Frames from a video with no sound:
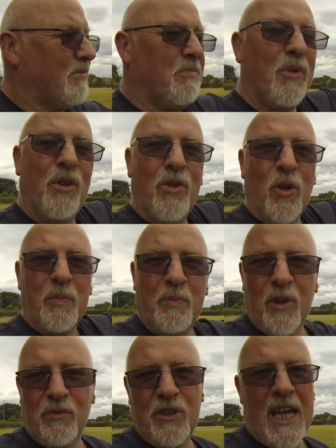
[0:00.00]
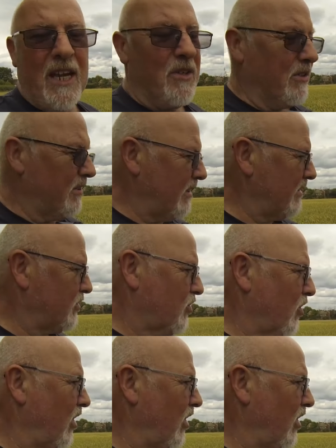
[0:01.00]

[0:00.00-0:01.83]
move up, move down, try